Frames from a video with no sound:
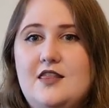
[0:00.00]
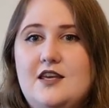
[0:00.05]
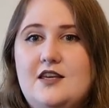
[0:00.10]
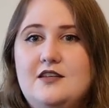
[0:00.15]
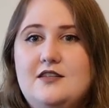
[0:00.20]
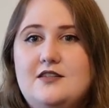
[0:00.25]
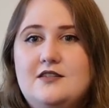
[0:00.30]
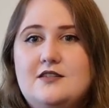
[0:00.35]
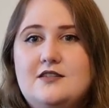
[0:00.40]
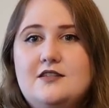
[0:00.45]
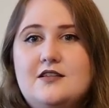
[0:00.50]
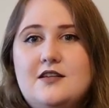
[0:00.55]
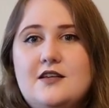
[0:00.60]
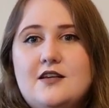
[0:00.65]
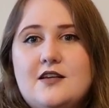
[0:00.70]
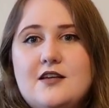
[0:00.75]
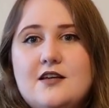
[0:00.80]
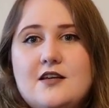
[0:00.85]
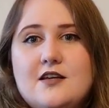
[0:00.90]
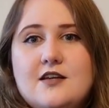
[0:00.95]
this
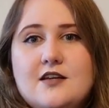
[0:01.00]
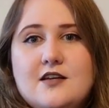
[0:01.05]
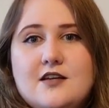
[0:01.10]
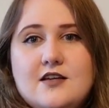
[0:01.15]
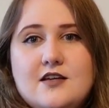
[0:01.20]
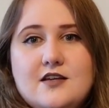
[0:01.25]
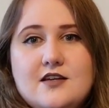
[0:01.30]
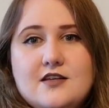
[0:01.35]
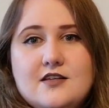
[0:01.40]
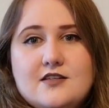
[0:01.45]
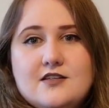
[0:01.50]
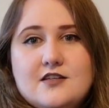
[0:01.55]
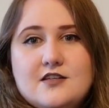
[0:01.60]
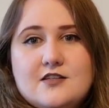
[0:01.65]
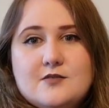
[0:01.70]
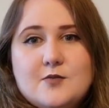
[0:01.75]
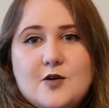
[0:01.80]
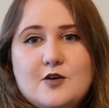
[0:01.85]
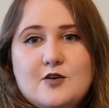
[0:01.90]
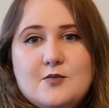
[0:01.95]
is
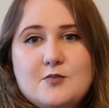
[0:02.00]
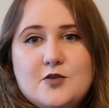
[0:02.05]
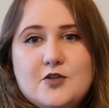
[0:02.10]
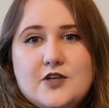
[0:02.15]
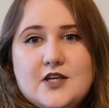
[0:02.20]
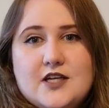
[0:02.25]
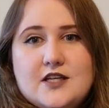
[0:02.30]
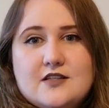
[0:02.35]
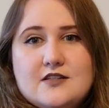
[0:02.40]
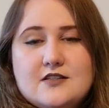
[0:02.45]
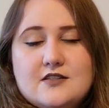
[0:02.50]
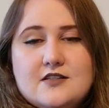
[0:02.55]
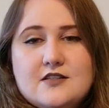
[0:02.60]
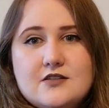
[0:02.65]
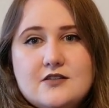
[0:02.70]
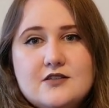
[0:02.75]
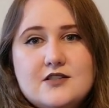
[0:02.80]
Gizmo and Maurice.